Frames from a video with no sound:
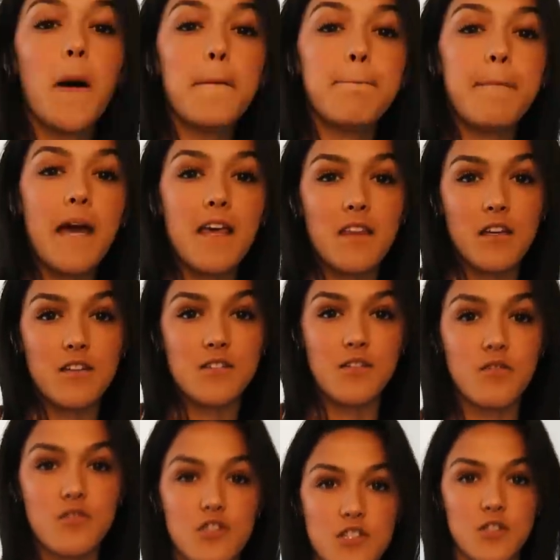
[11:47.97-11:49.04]
a bathing
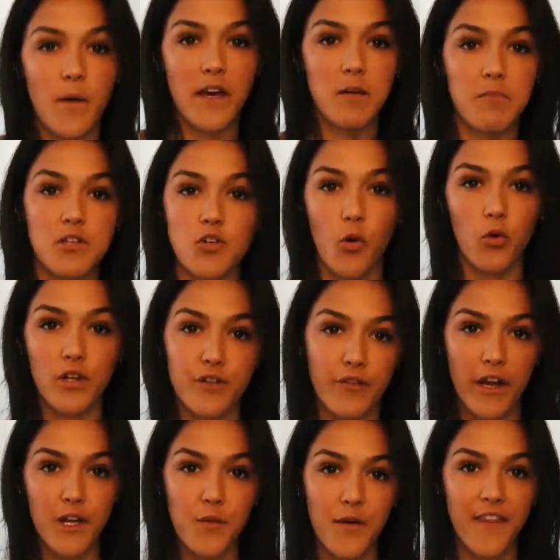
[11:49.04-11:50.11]
suit just so I can be totally
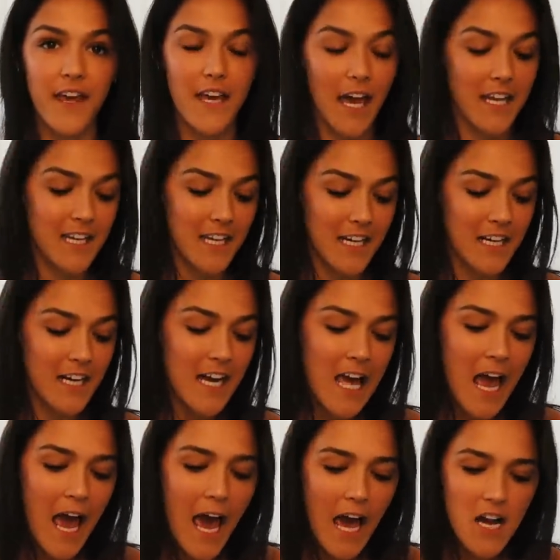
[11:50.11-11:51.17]
ready when they get here.
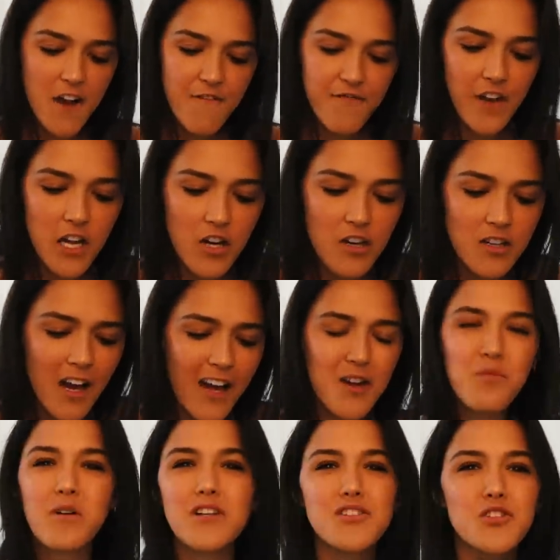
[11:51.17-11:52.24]
And I figured I
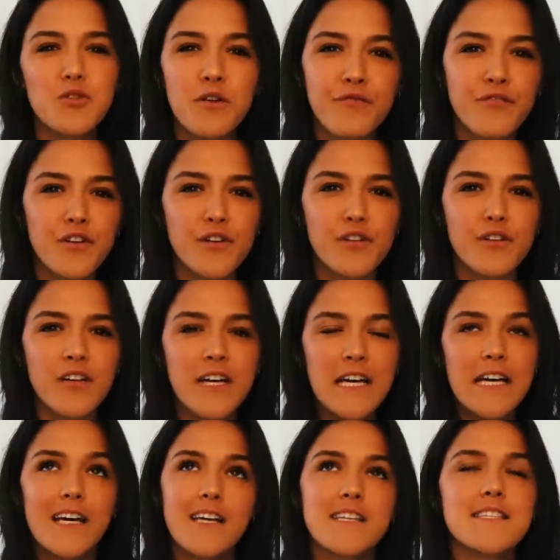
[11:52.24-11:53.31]
don't want to do a full
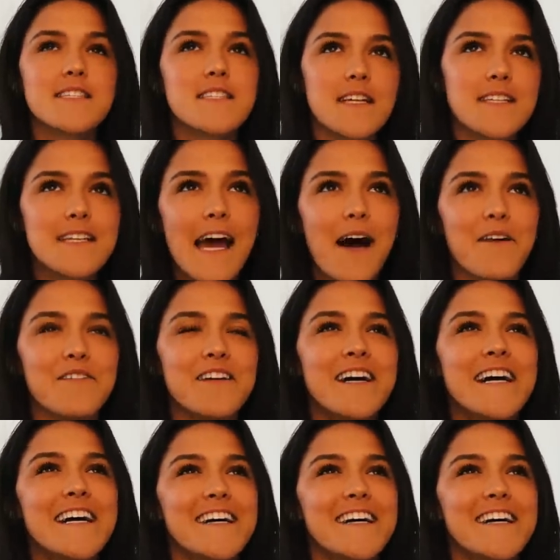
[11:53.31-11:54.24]
sit down,